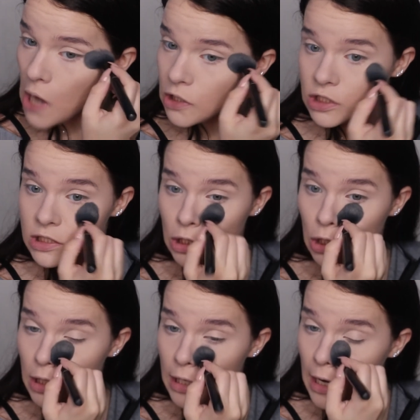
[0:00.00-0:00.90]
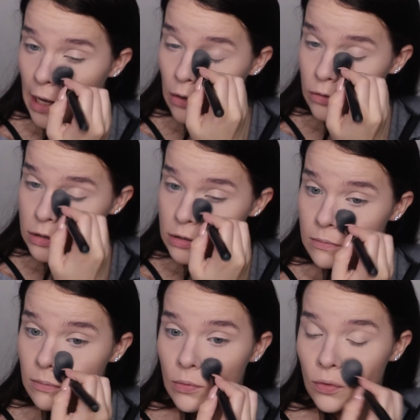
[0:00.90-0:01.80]
Just look at how
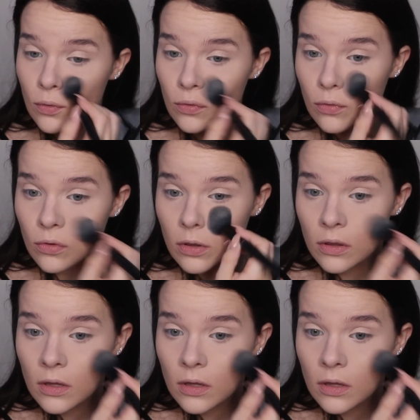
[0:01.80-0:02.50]
smooth